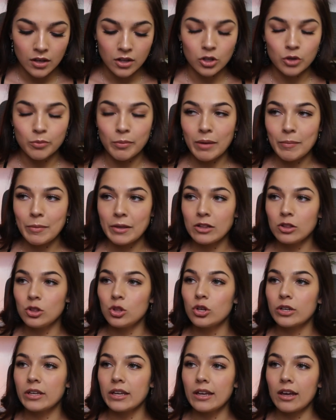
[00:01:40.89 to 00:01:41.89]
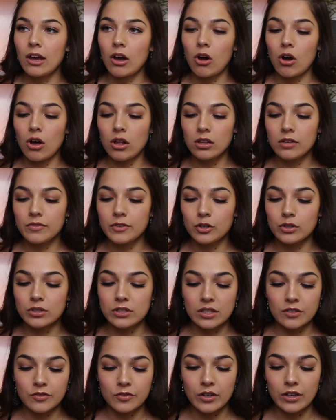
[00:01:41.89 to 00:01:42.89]
You may be looking at all of your
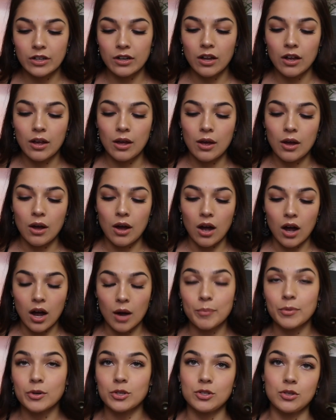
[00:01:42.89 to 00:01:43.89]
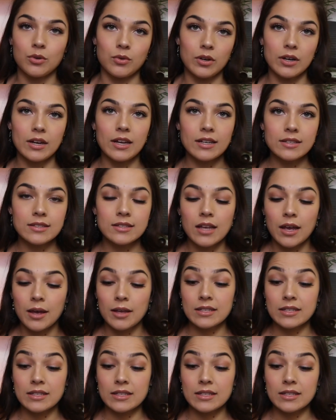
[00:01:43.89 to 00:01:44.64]
different opportunities.